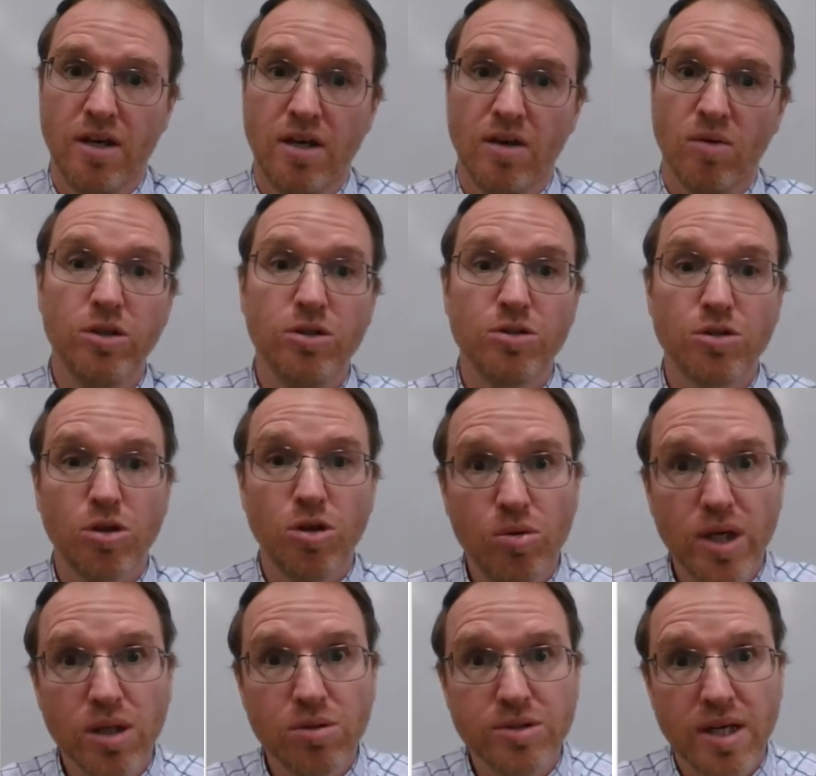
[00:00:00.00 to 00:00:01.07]
We'll use
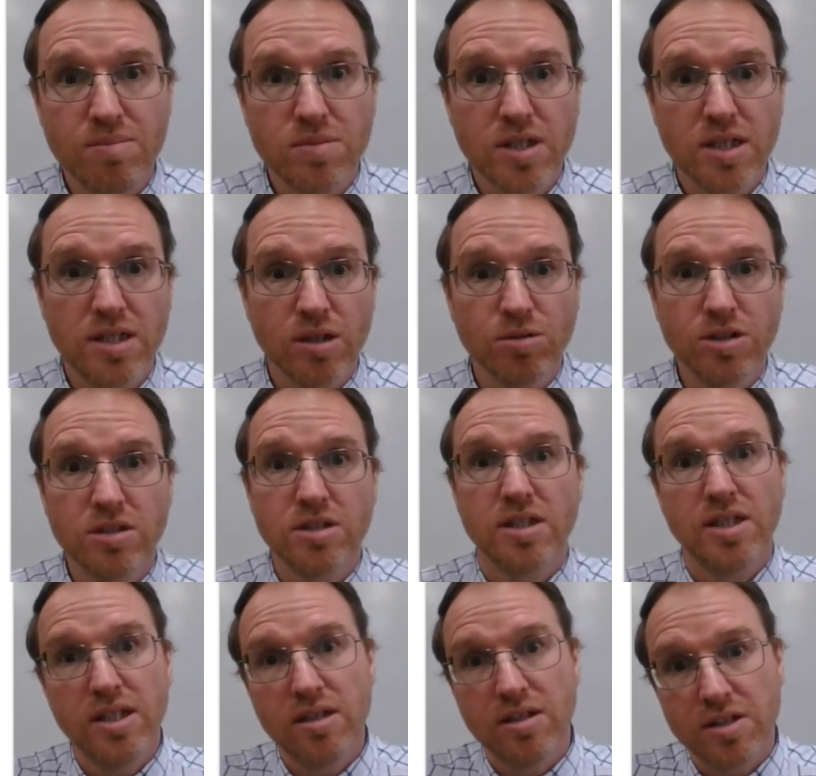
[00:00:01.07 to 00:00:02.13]
Q equals mc delta
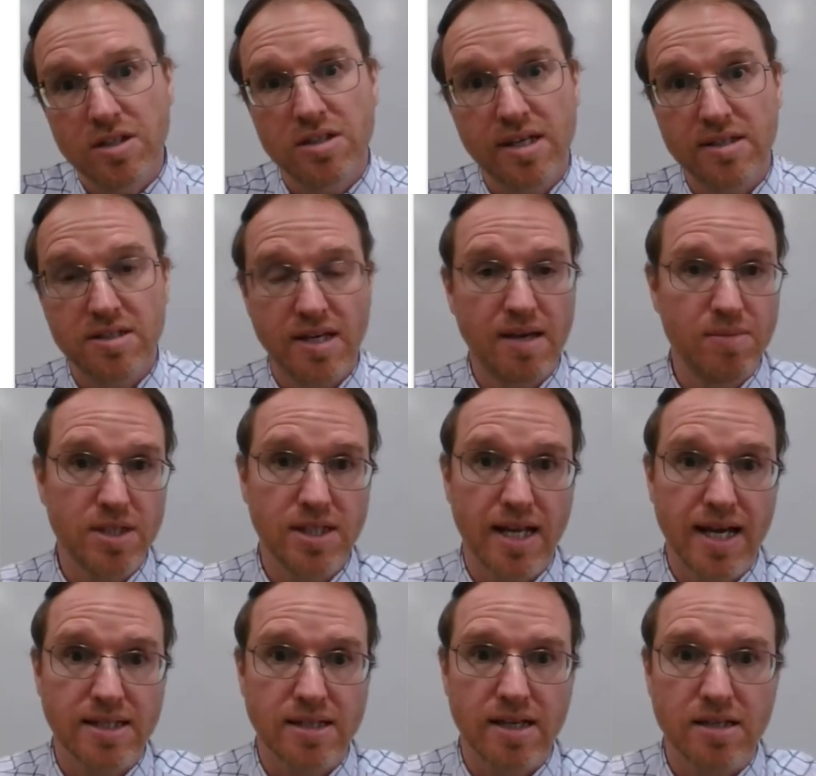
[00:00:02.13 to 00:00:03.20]
T, the same as
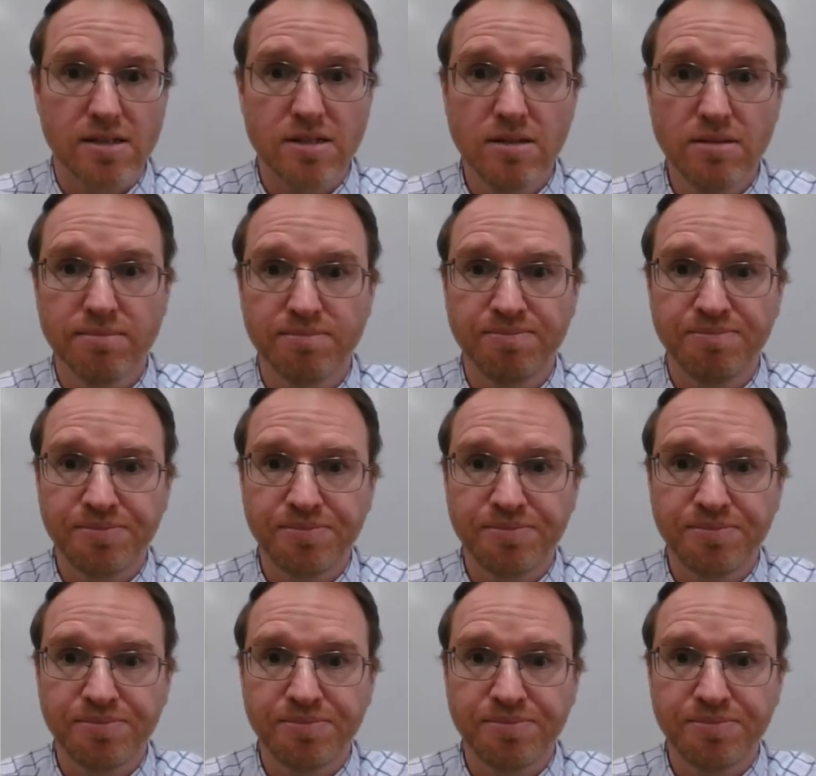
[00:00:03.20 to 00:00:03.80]
last lesson.